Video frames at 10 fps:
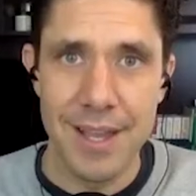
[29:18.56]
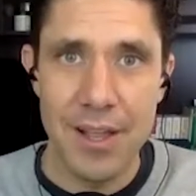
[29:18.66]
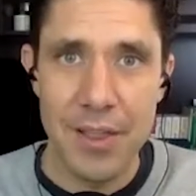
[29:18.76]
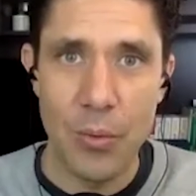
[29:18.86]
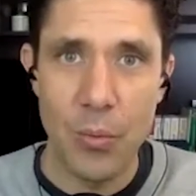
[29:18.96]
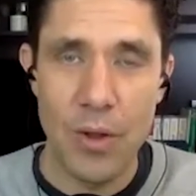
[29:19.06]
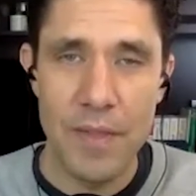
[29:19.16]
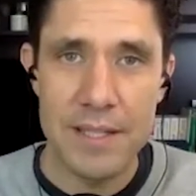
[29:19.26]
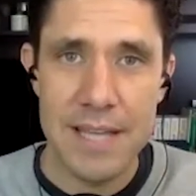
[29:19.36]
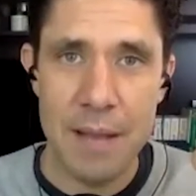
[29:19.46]
The one
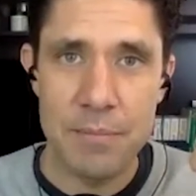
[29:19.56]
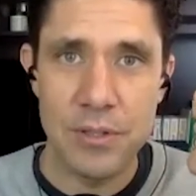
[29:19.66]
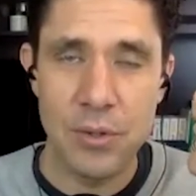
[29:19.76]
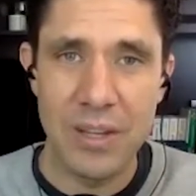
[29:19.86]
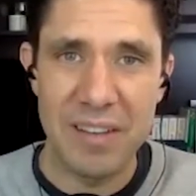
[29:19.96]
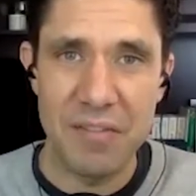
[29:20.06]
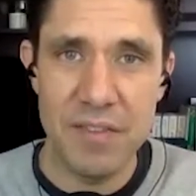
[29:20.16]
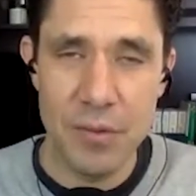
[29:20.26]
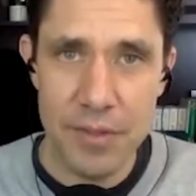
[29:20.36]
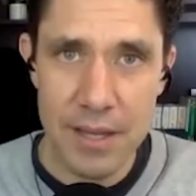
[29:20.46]
that's absolutely
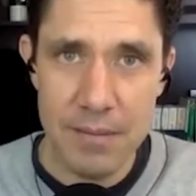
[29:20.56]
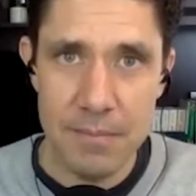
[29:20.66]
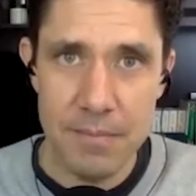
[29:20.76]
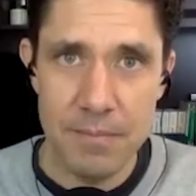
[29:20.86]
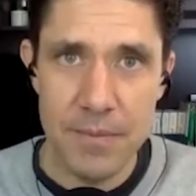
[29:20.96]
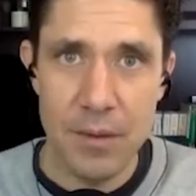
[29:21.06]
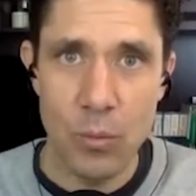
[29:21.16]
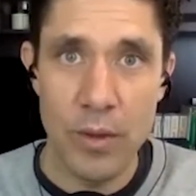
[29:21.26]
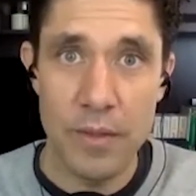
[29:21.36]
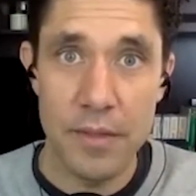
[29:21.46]
filthy
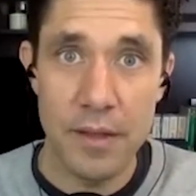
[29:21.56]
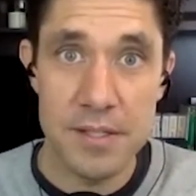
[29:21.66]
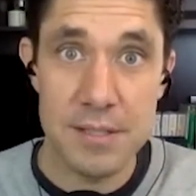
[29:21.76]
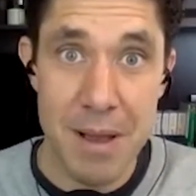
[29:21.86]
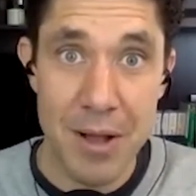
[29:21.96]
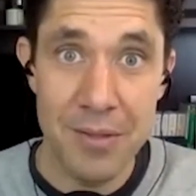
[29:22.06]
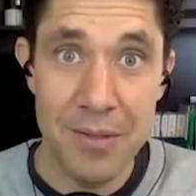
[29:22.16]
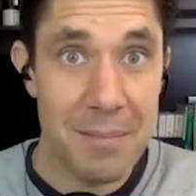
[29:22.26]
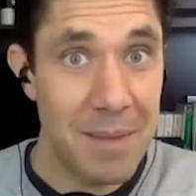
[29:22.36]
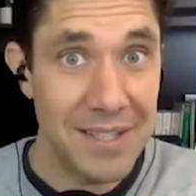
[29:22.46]
with a smell
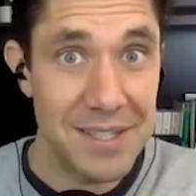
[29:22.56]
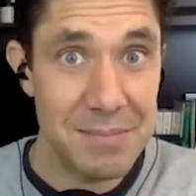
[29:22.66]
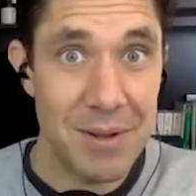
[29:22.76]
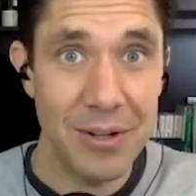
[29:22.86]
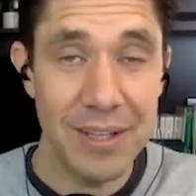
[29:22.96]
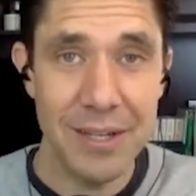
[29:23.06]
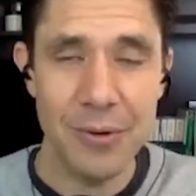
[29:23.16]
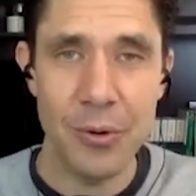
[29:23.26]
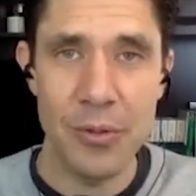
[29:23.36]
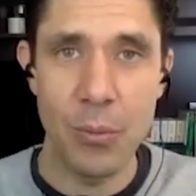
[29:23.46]
that makes it smell cleaner,
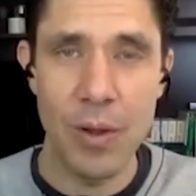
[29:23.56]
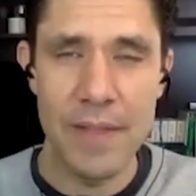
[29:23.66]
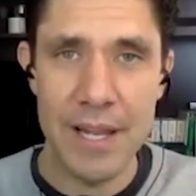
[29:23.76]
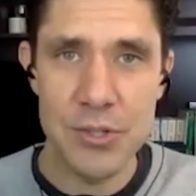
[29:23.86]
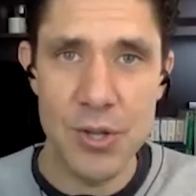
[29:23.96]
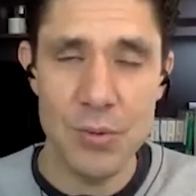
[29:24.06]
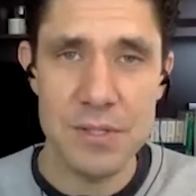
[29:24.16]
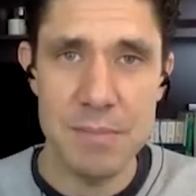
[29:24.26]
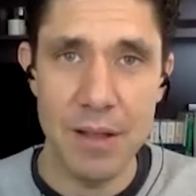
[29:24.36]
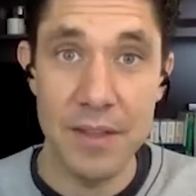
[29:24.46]
or the one that has no
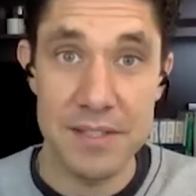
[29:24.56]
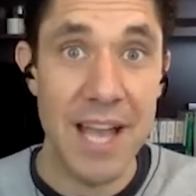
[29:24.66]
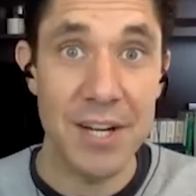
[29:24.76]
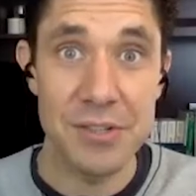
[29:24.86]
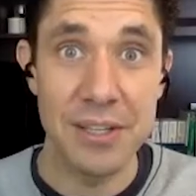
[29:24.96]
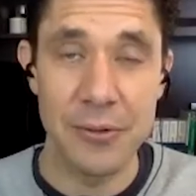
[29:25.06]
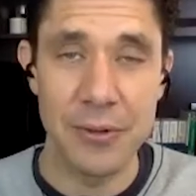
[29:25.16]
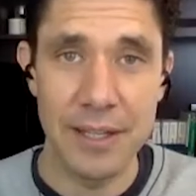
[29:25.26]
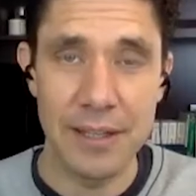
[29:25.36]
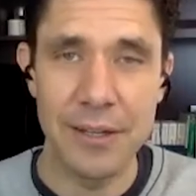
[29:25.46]
smell that's actually
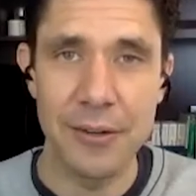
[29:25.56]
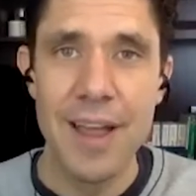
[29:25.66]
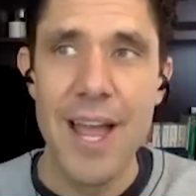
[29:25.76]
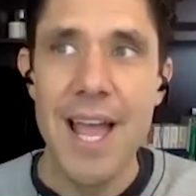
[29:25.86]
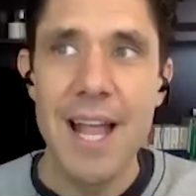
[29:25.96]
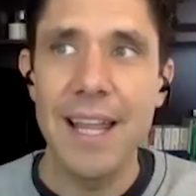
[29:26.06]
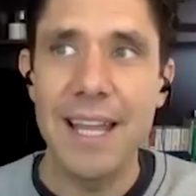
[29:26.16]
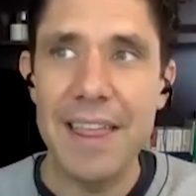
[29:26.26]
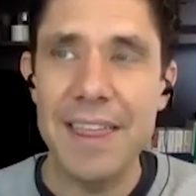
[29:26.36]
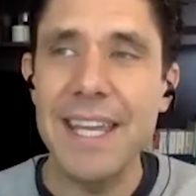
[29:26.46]
literally cleaner. Like,
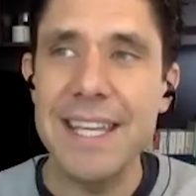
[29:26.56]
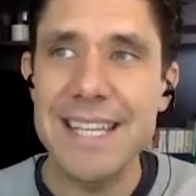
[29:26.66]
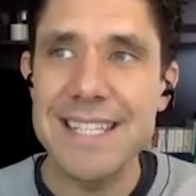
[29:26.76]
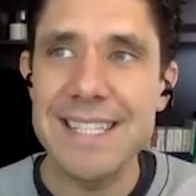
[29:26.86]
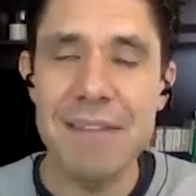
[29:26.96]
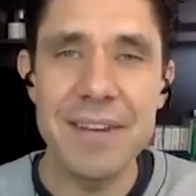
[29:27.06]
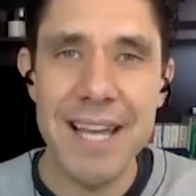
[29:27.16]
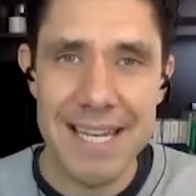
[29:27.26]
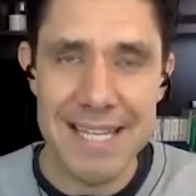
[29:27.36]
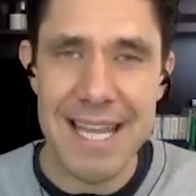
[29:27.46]
I think he said seven
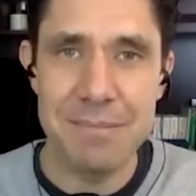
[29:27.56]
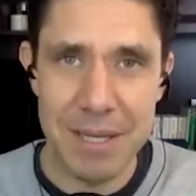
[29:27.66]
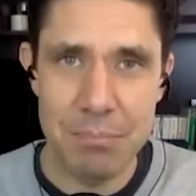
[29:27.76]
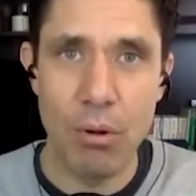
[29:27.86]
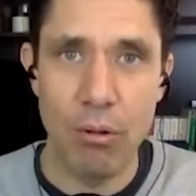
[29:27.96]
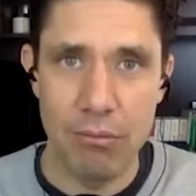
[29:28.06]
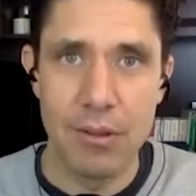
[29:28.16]
out of ten people